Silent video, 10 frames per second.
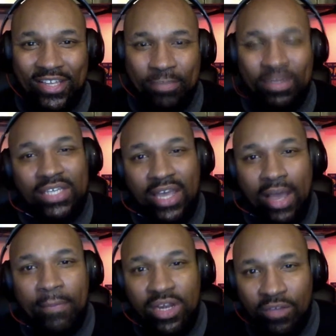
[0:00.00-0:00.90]
But yeah,
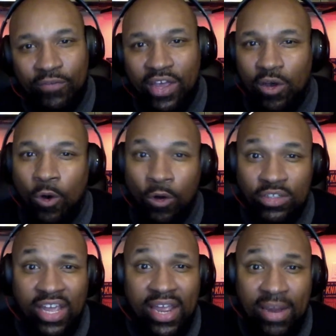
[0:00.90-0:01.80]
I'm a Knicks fan all
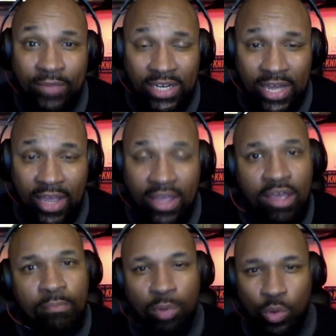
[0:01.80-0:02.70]
day, every day.
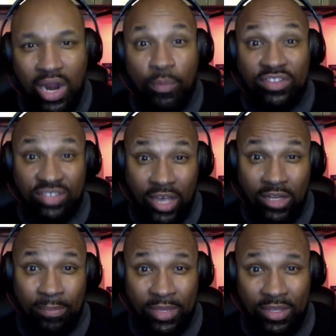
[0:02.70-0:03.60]
But what I would tell
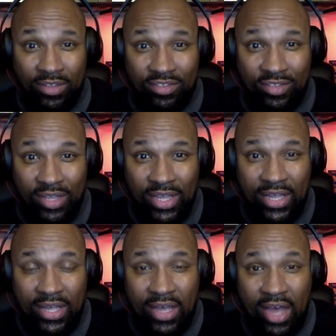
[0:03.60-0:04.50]
them is,
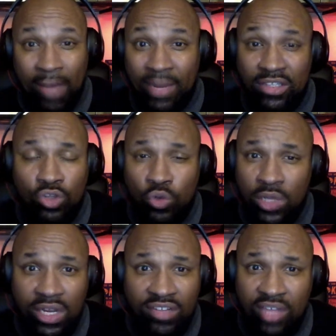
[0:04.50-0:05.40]
I'm like, don't
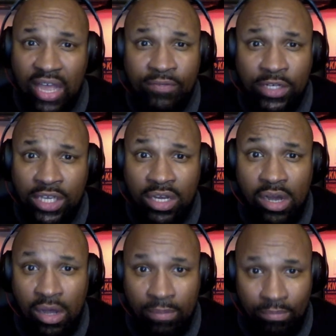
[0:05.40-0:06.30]
let us ever get
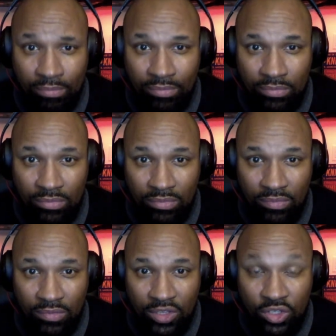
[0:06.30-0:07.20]
up.
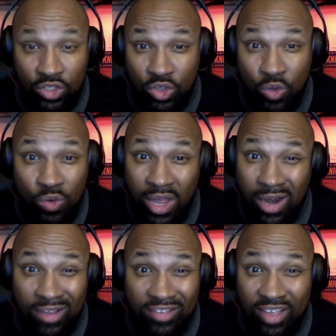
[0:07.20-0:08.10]
Don't let
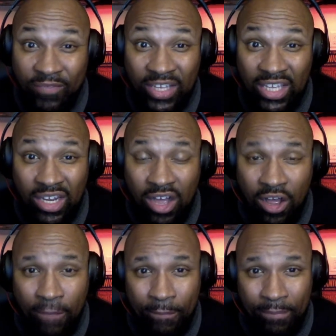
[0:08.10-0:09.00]
us ever get up.
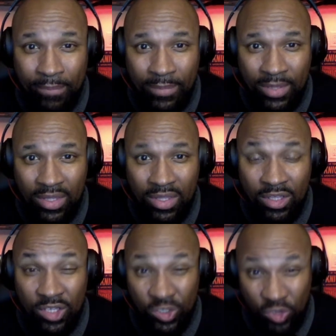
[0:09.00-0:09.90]

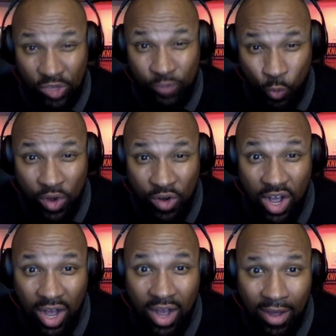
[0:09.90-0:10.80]
Because if we're
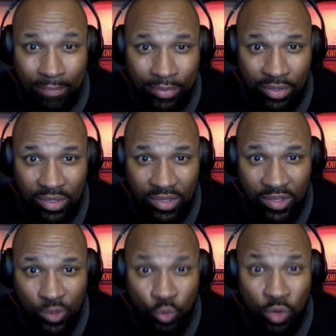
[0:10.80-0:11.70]
up,
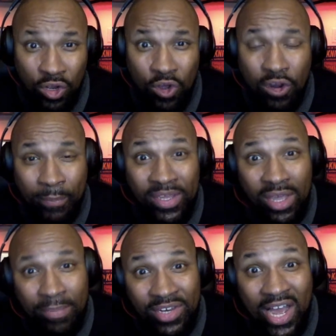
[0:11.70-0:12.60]
we're going to be
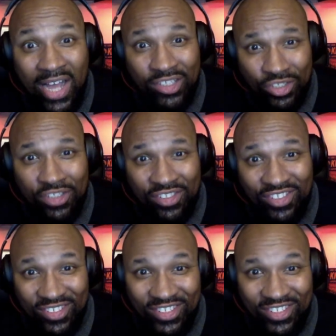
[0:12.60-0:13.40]
obnoxious.